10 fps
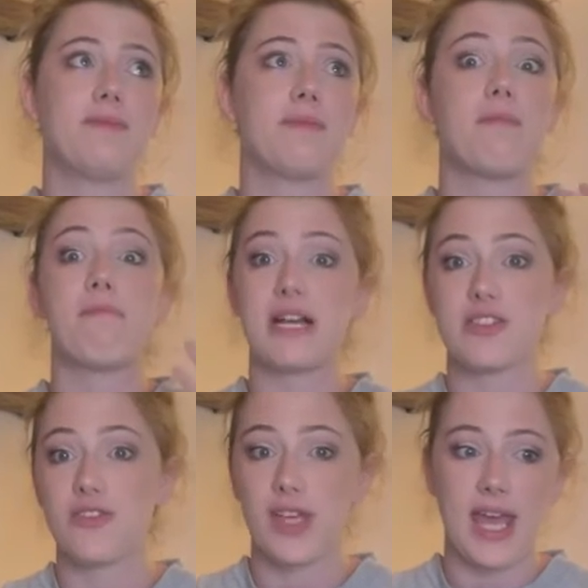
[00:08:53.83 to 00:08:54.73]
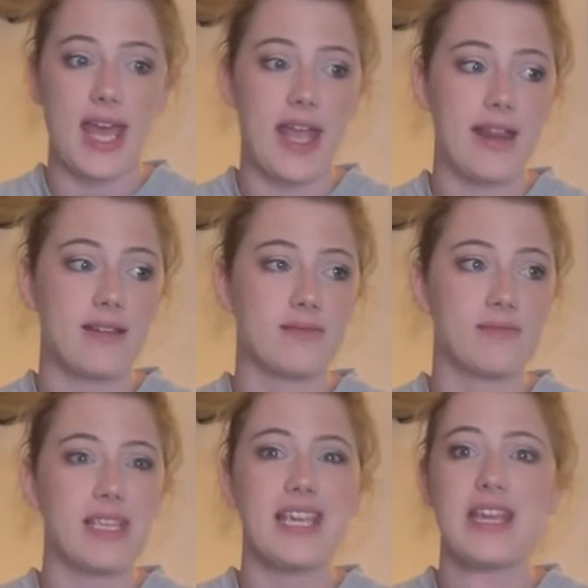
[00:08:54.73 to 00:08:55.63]
muscle gain,
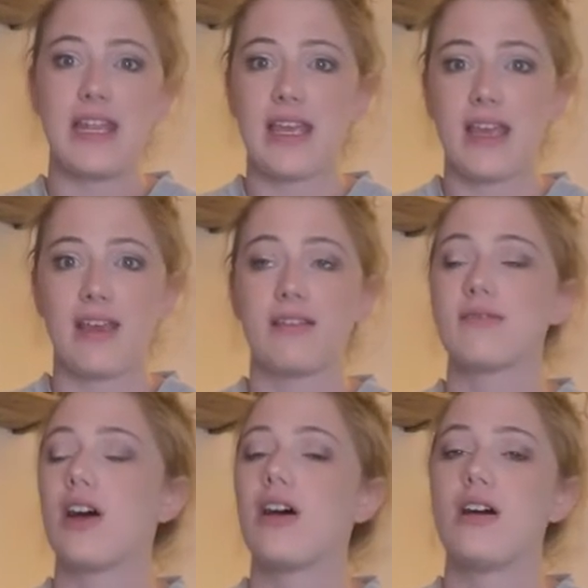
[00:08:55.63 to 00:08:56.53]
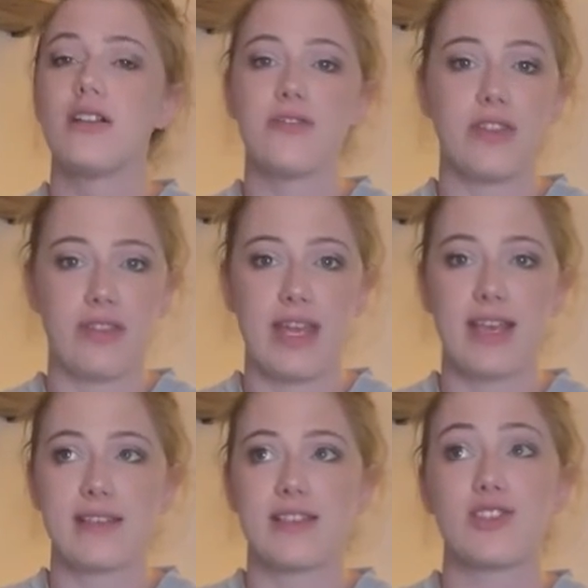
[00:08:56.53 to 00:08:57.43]
eating, all of the
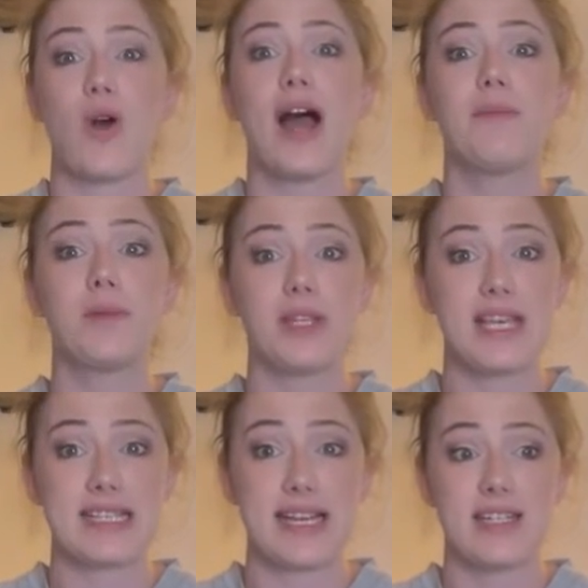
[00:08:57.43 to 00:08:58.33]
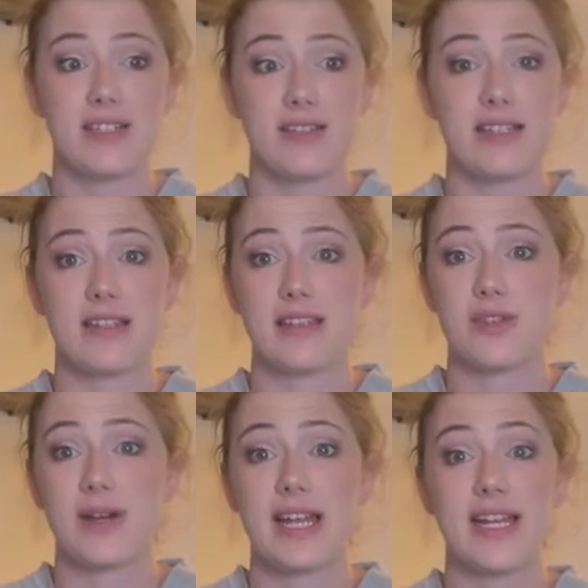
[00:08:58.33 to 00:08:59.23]
things. So I'm really excited to listen to this
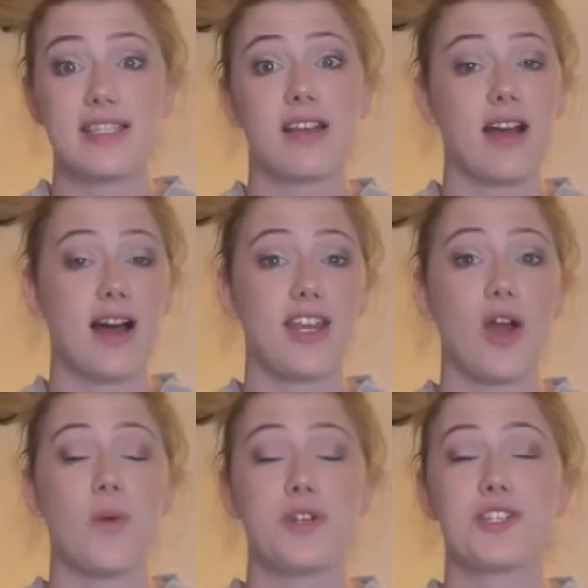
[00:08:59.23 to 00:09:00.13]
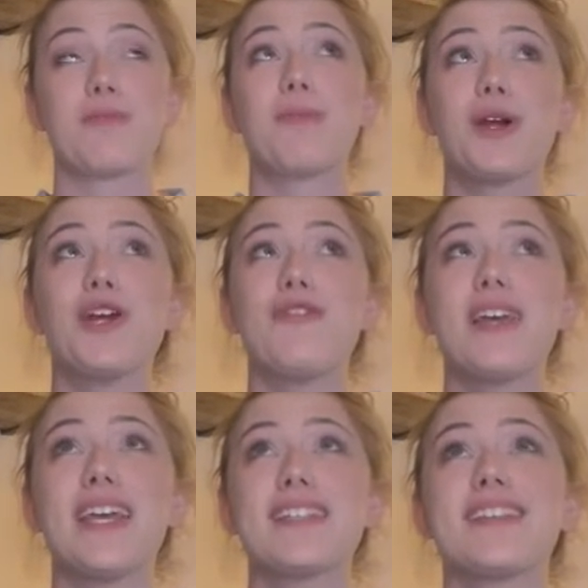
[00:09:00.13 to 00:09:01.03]
one, and it's on audio, which is
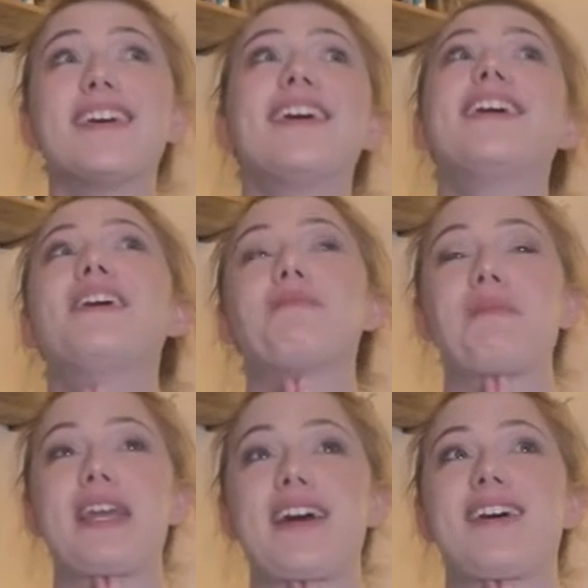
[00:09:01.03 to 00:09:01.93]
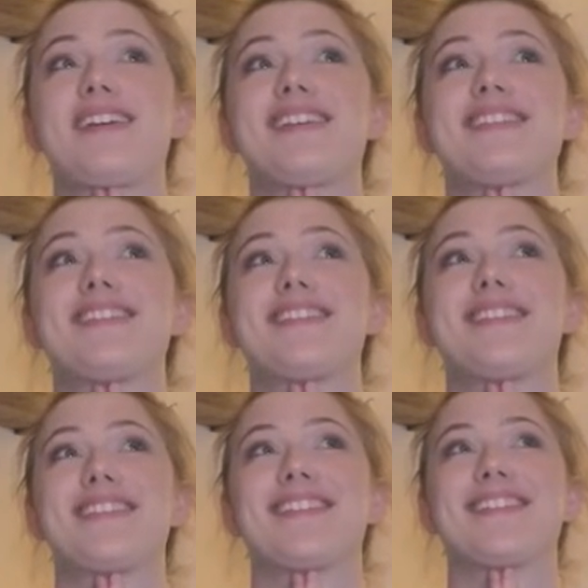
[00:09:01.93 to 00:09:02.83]
perfect
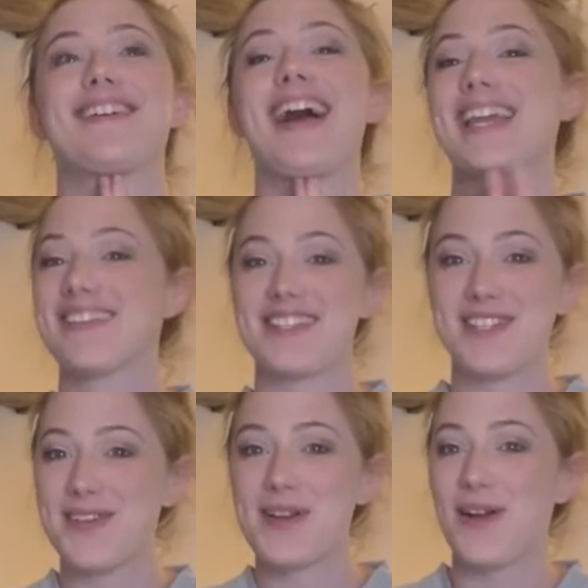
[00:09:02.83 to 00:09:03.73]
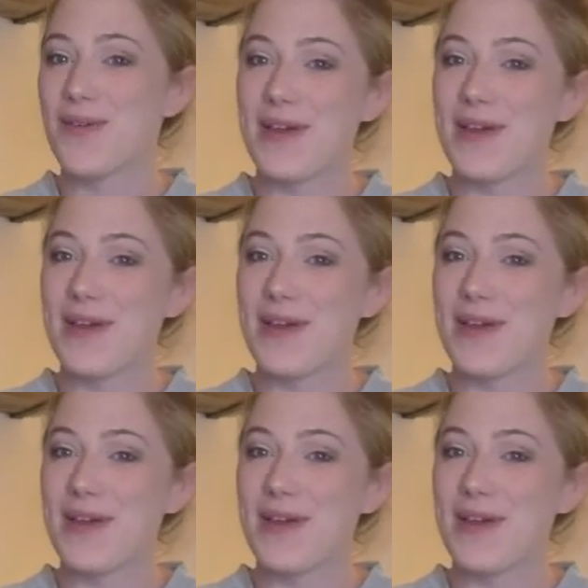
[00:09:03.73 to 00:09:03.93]
because I can listen to it on the way